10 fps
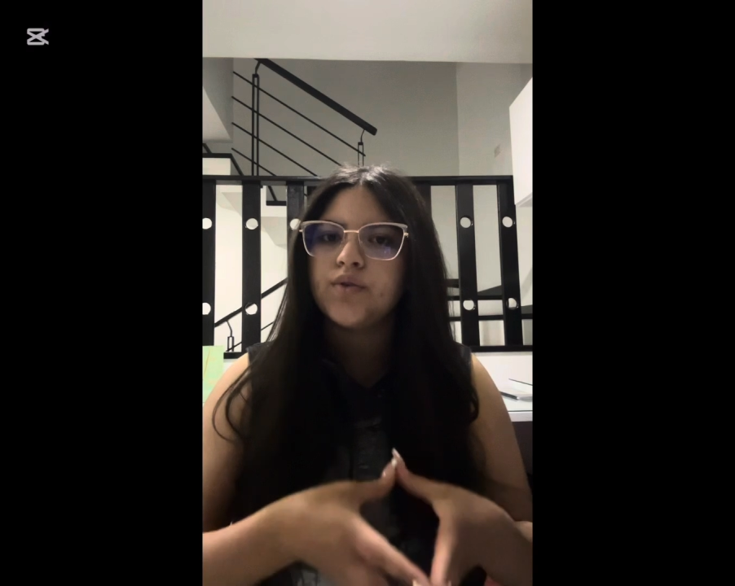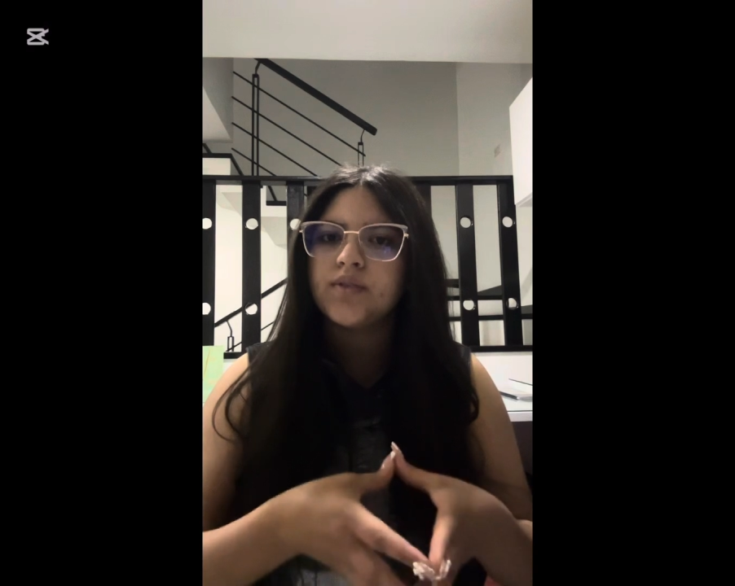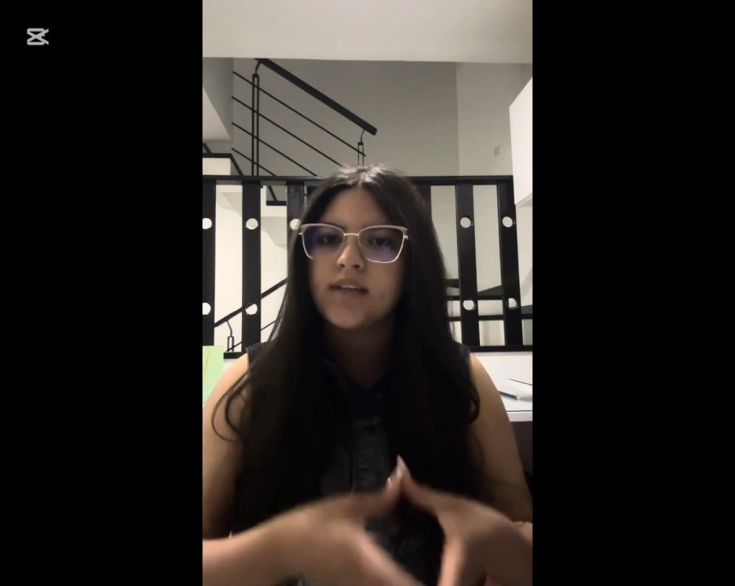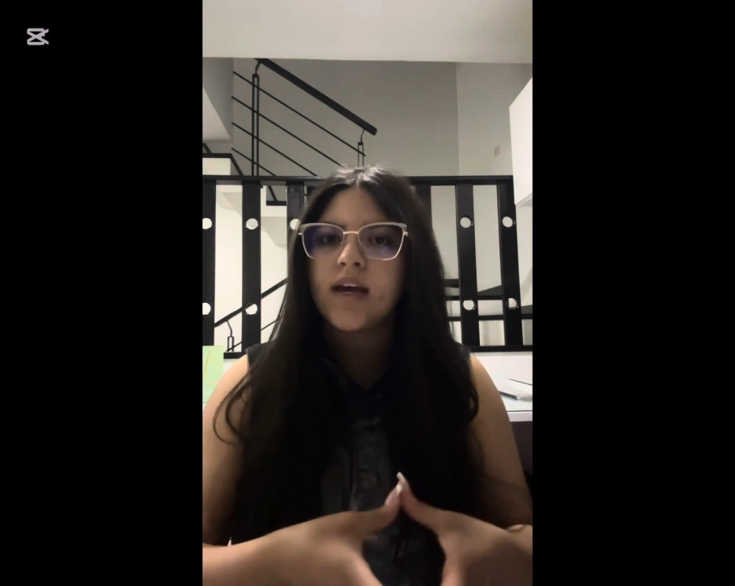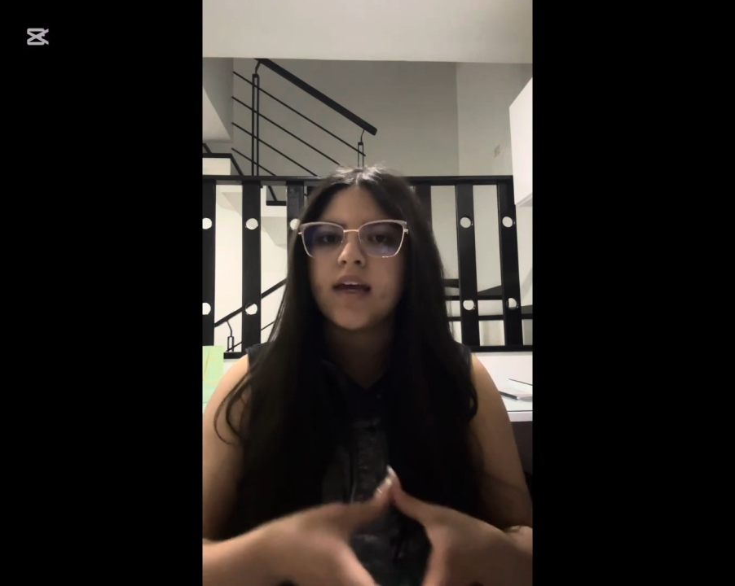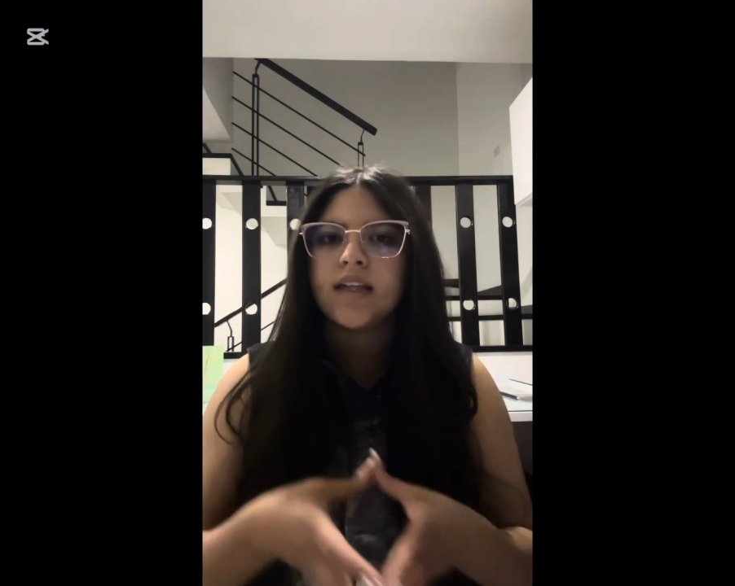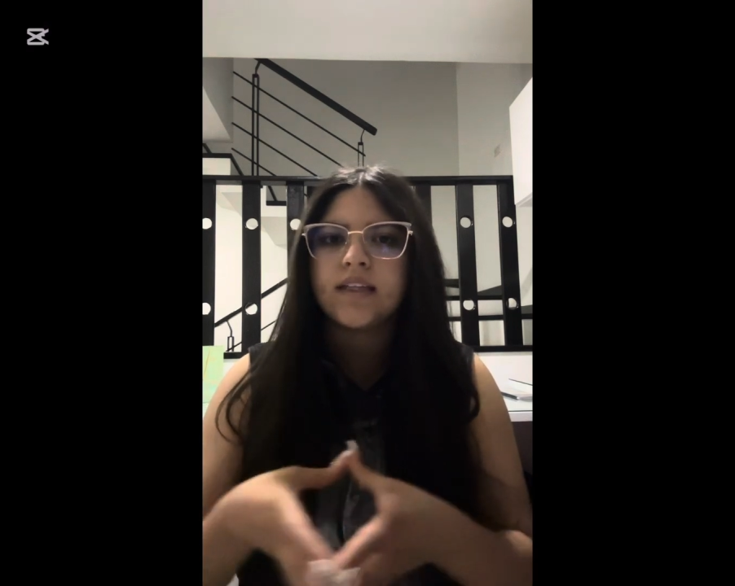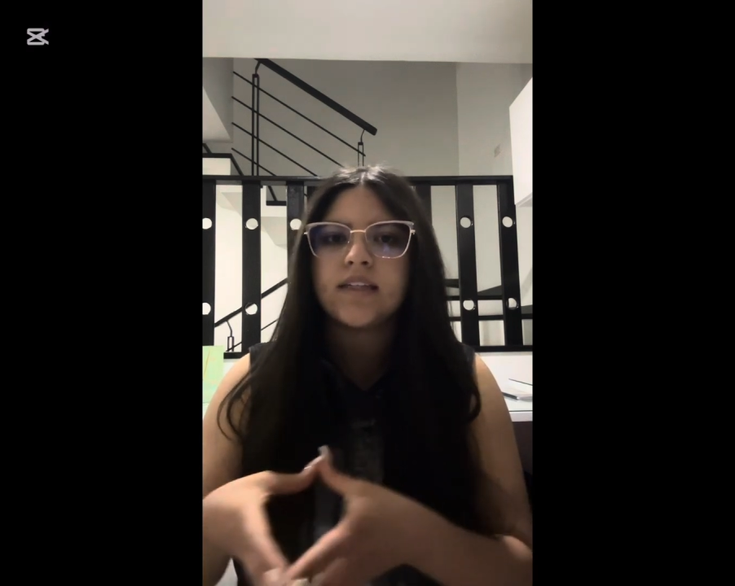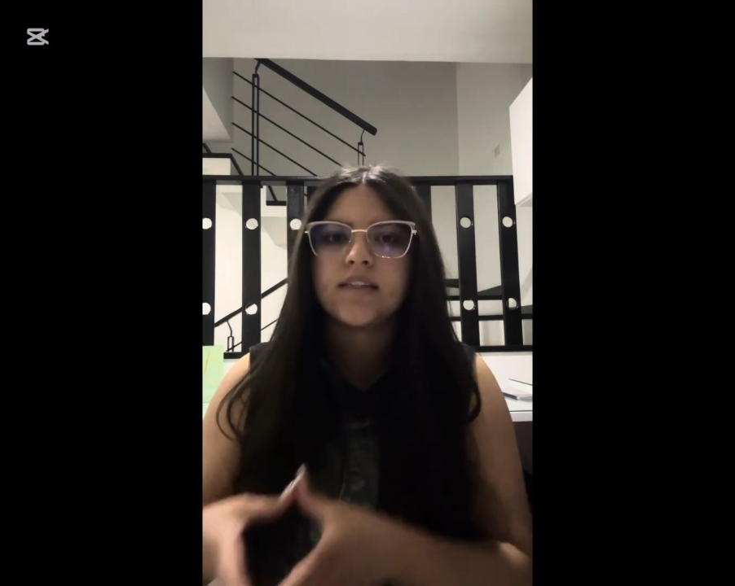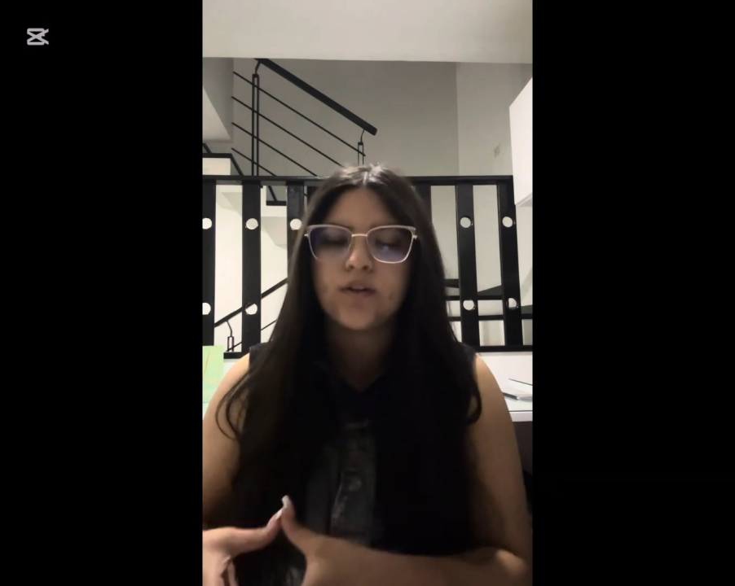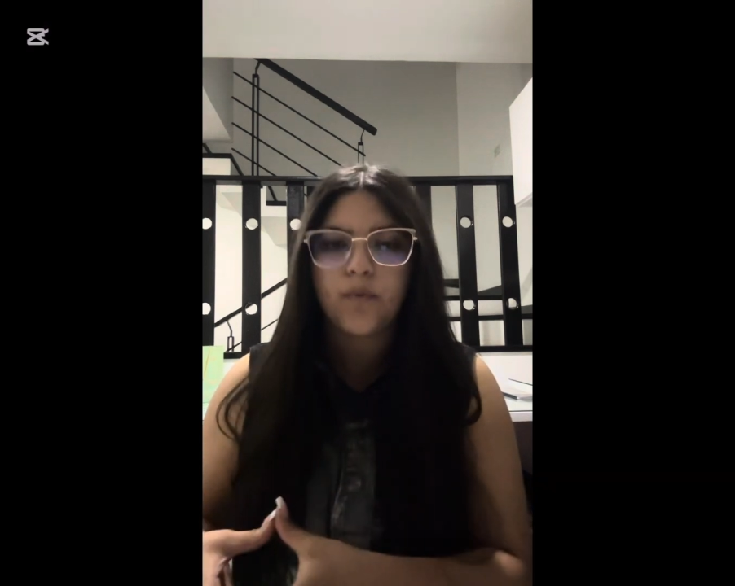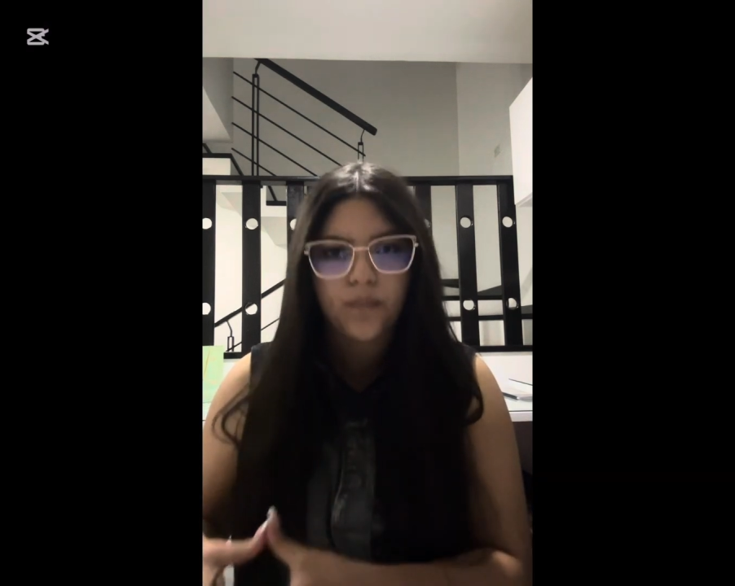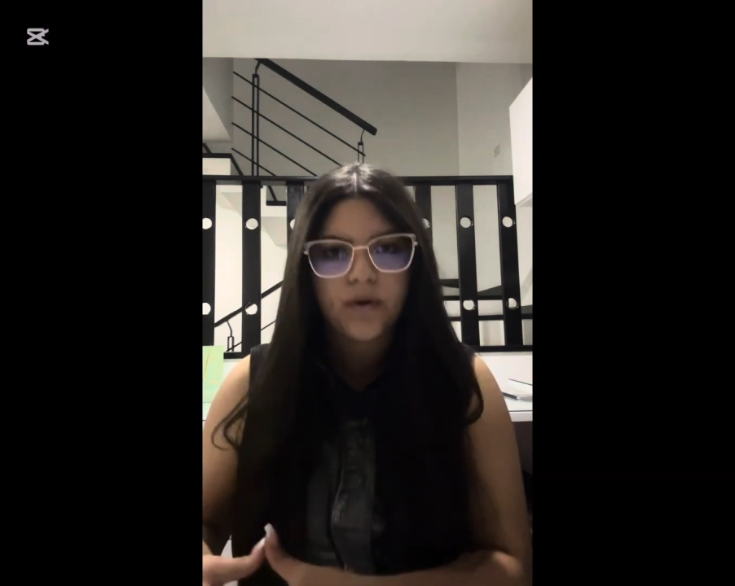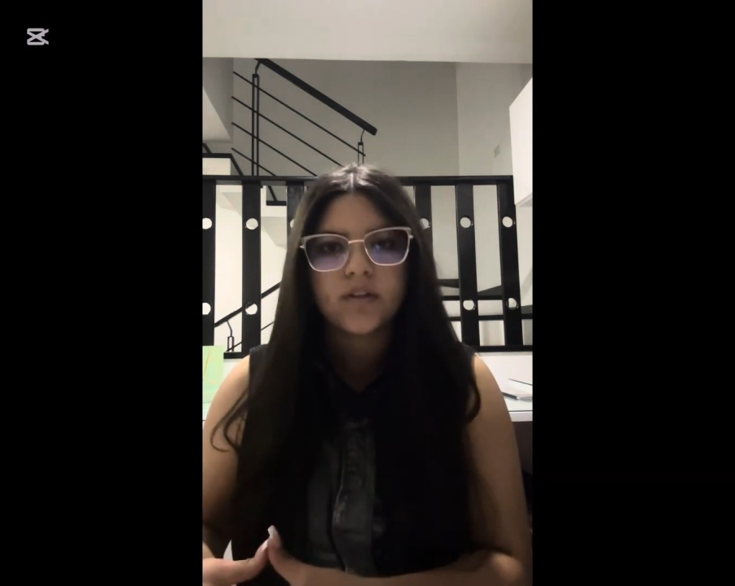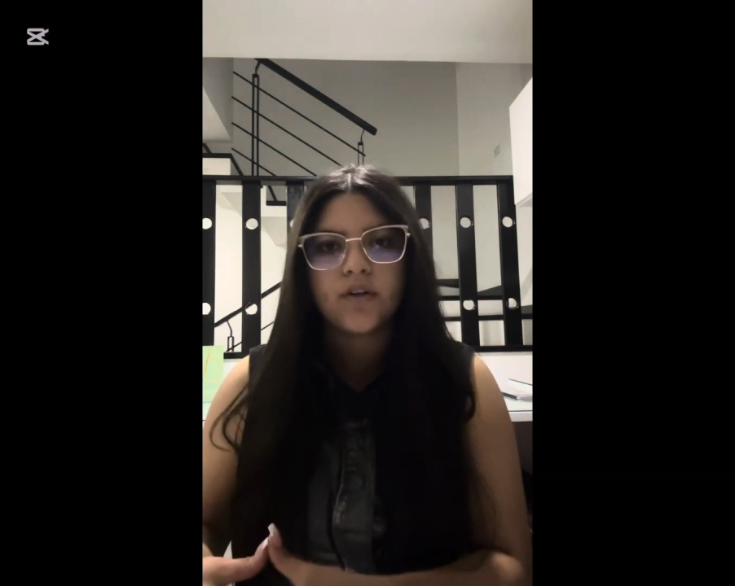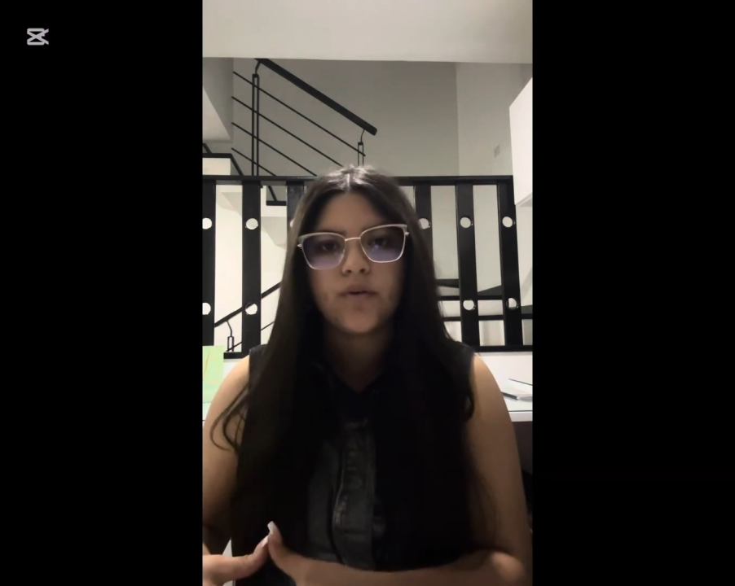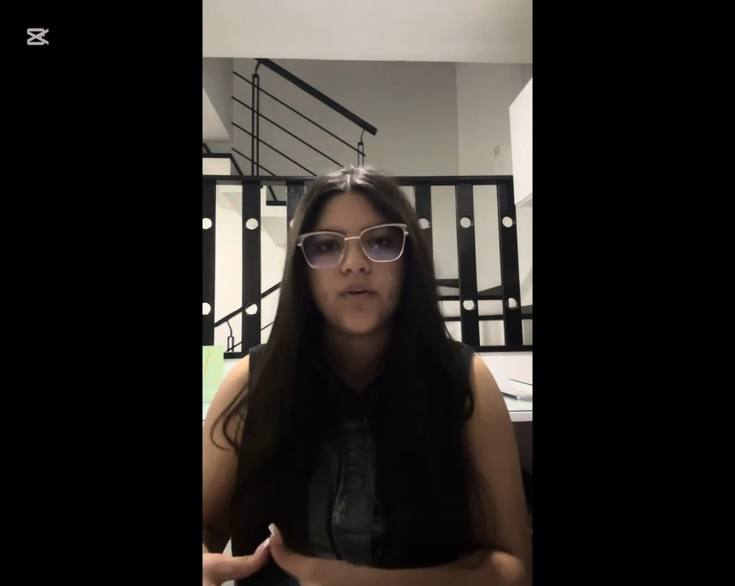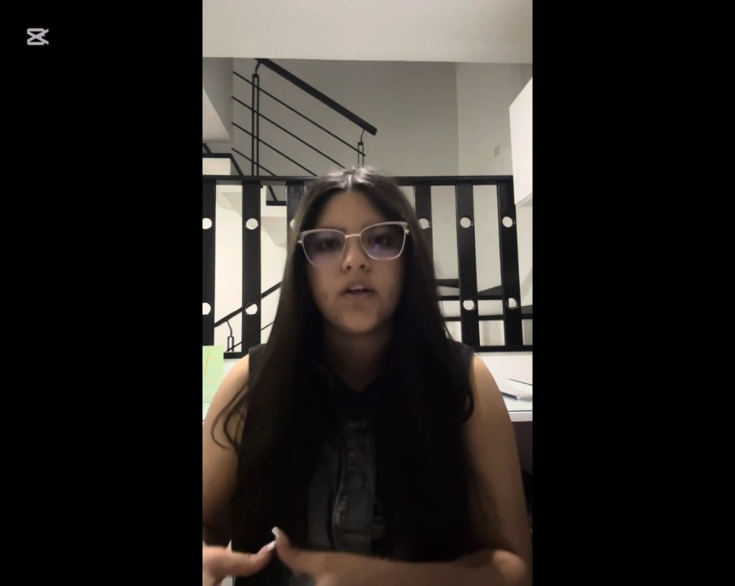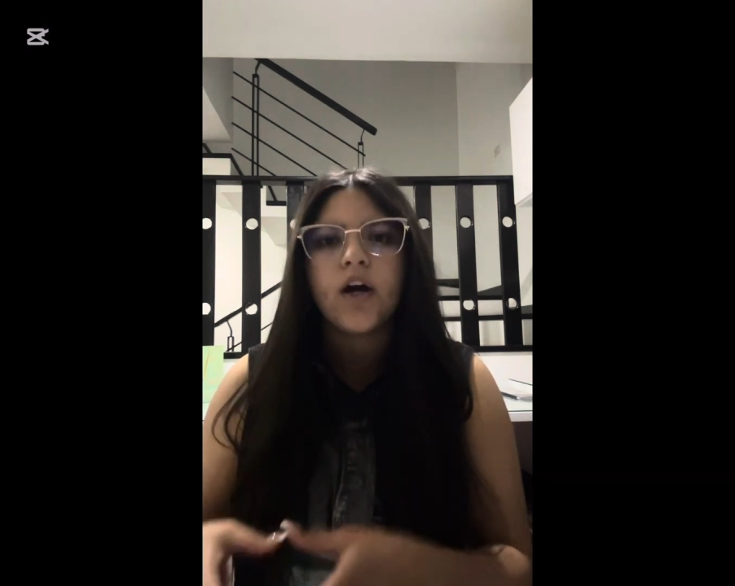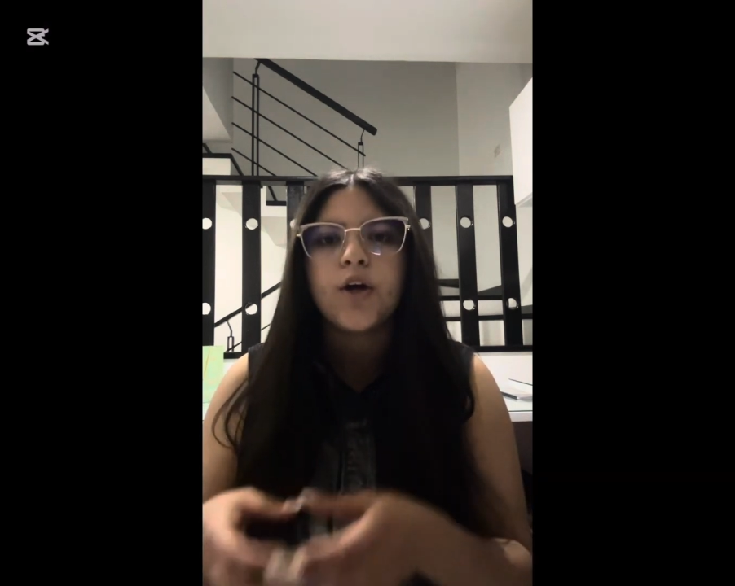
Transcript: saying is not possible?